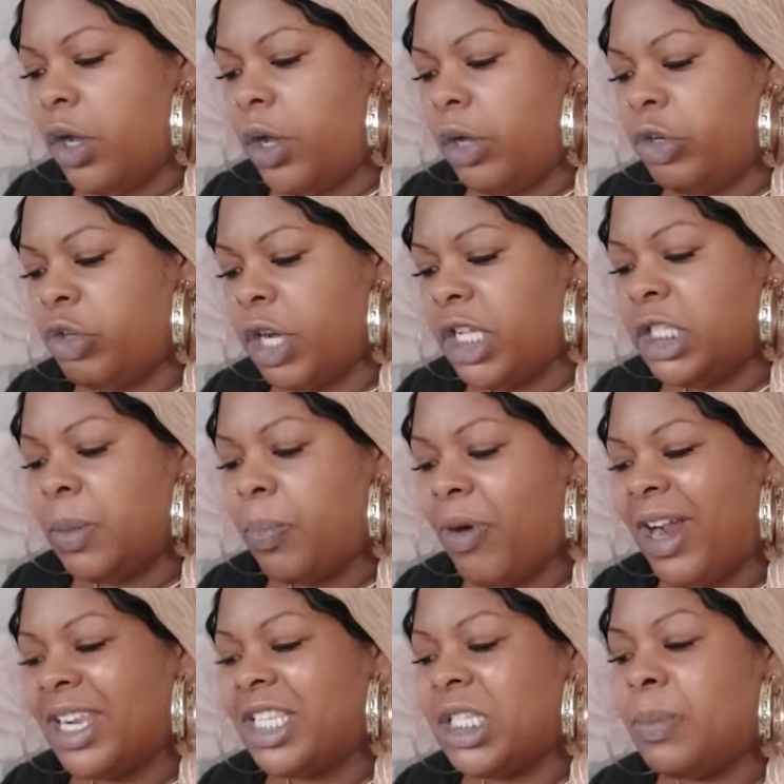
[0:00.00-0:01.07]
trying to
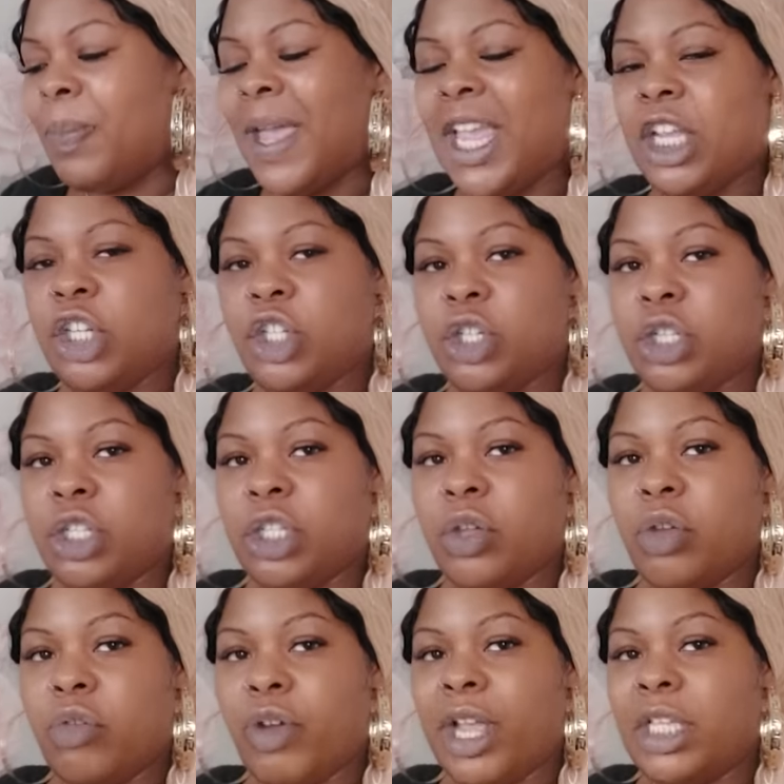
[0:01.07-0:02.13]
practice patience
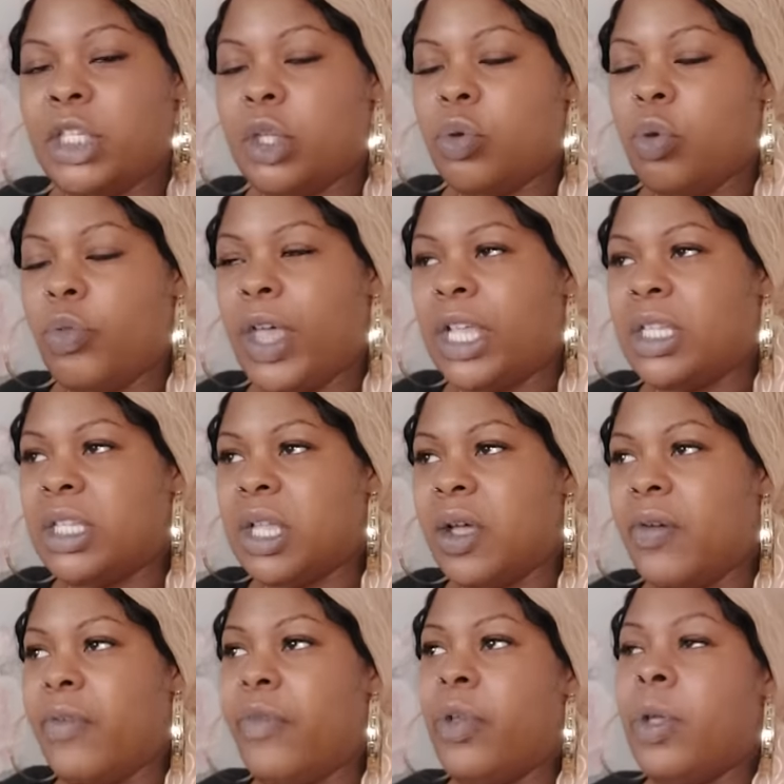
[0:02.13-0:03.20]
and grace and all that
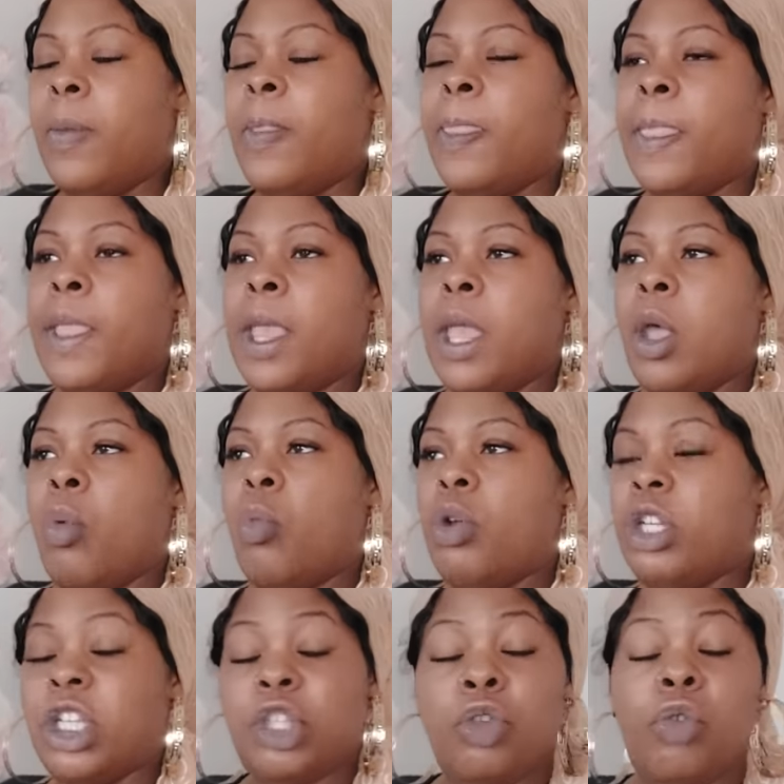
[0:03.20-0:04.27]
stuff,
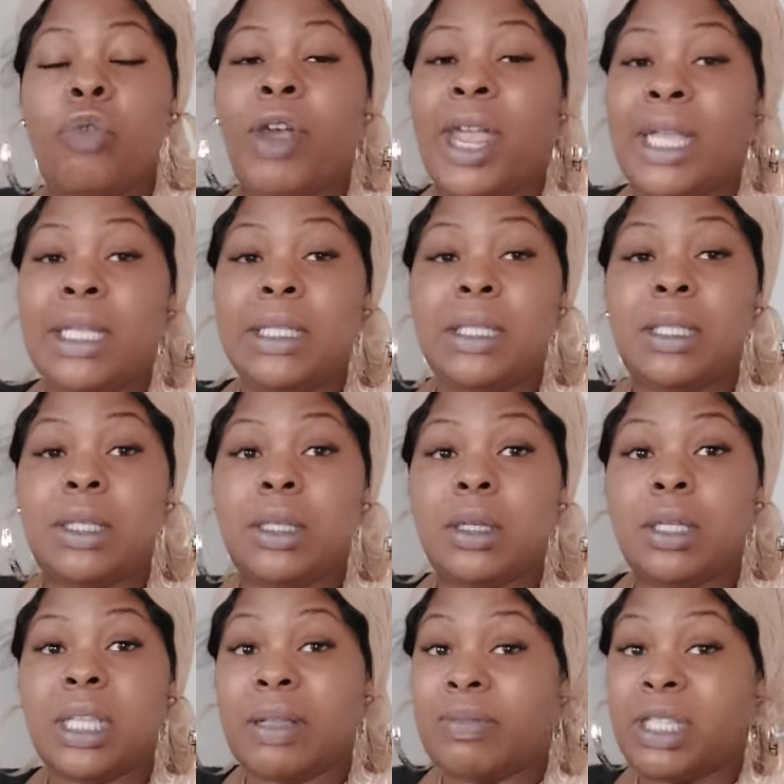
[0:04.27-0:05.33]
which is great,
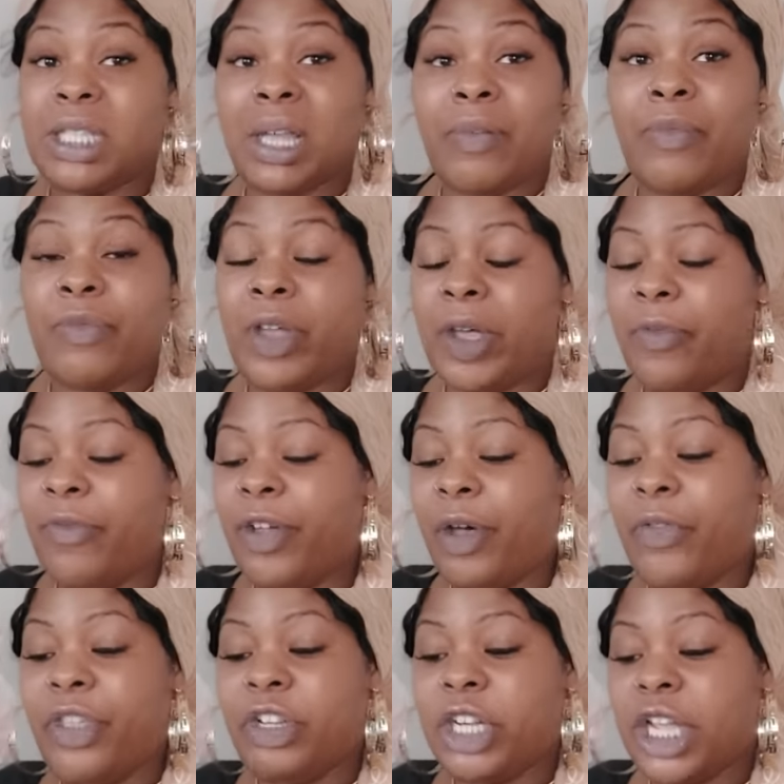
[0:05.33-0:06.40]
because I've
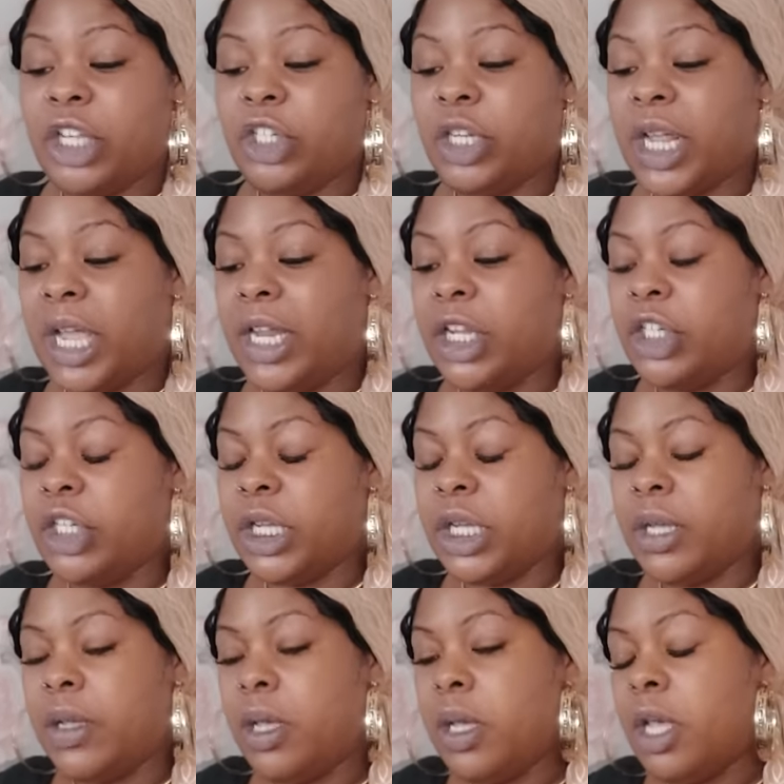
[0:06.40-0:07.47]
felt the change in
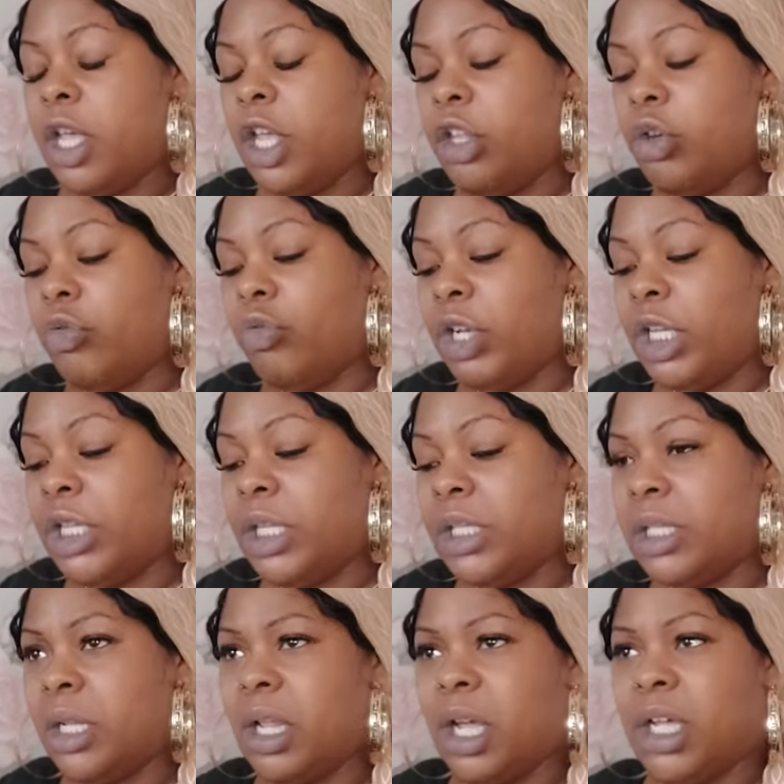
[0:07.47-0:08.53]
energy in your
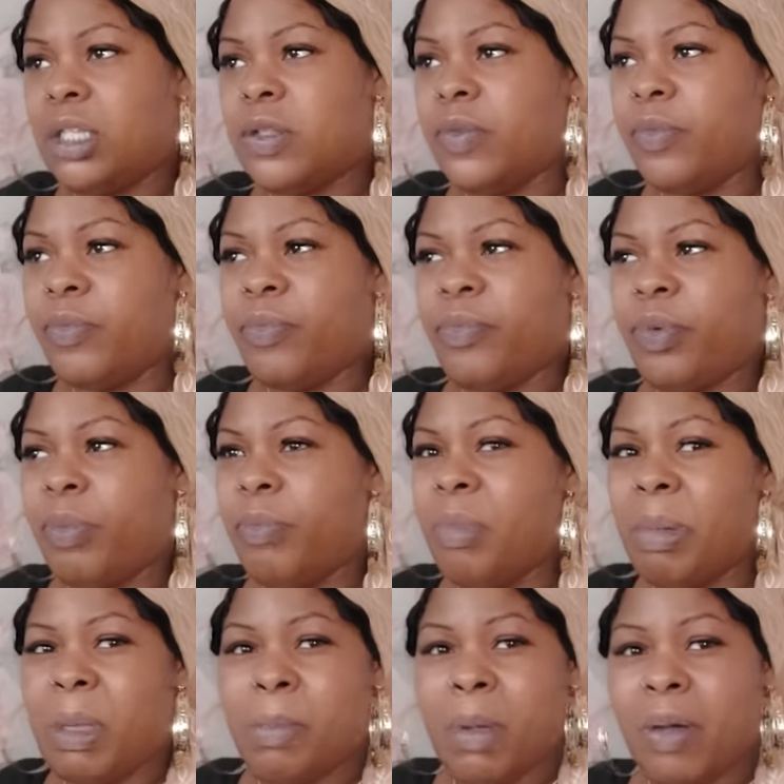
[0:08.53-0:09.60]
readings the last
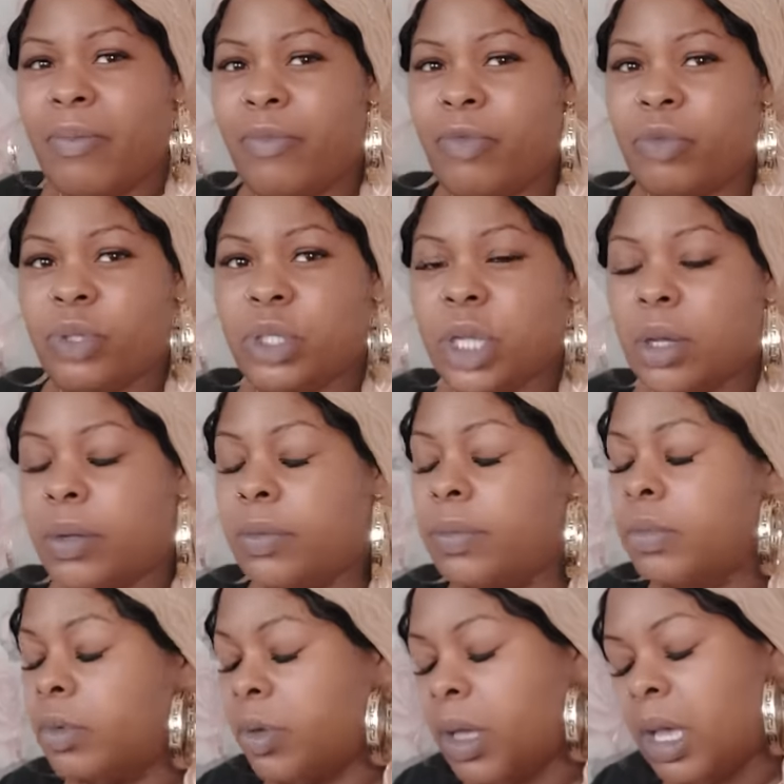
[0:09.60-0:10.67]
maybe month or
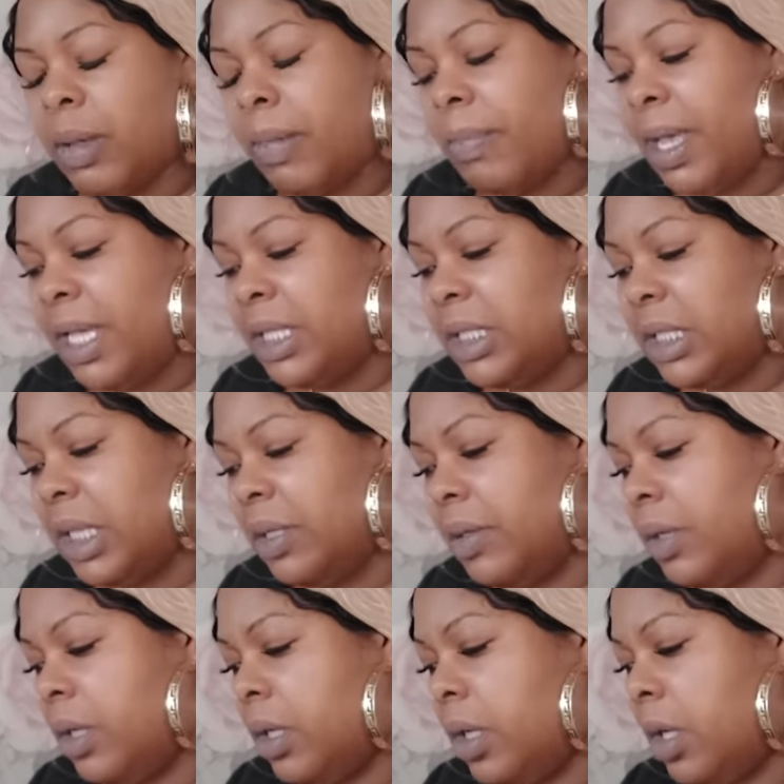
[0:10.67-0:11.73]
so.
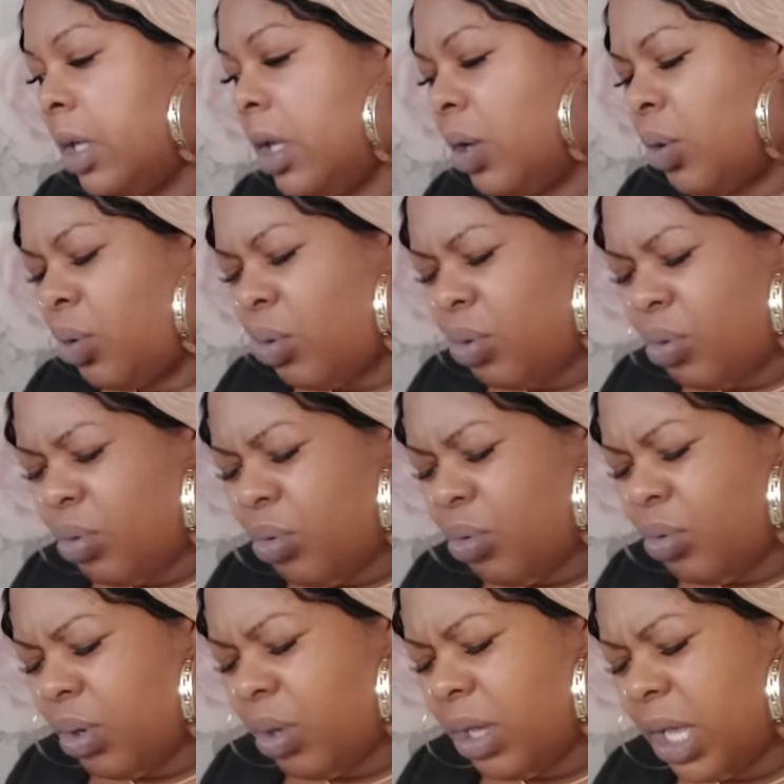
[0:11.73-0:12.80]
Amazing.
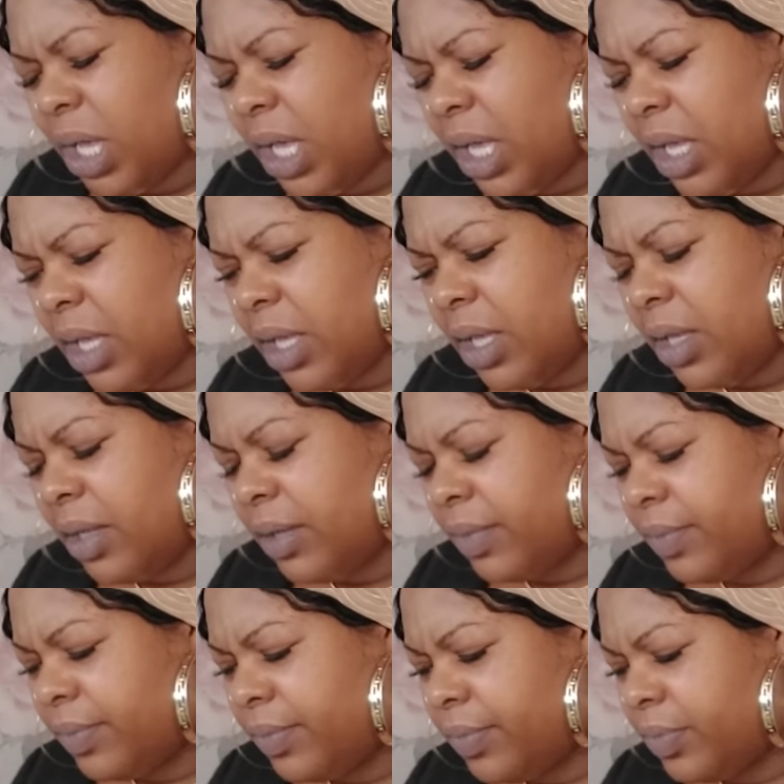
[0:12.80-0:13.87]
Oh, okay.
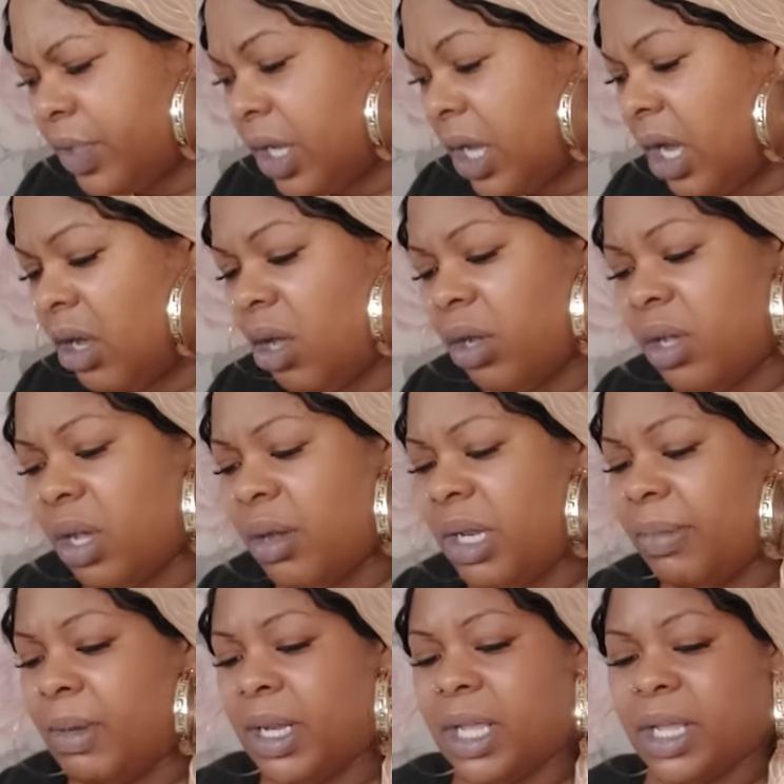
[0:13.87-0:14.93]
I got to go in
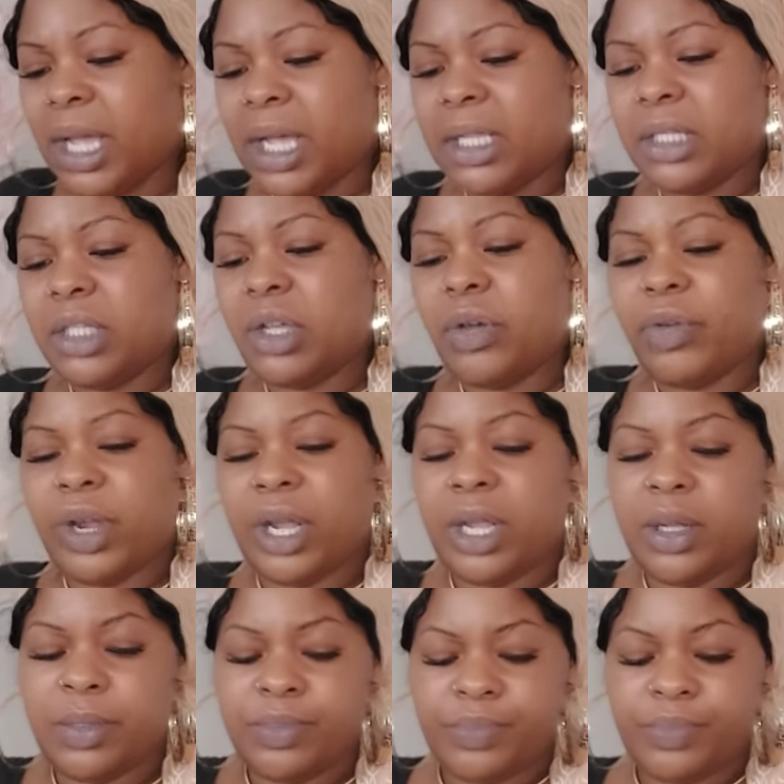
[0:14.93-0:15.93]
a minute, guys. Sorry.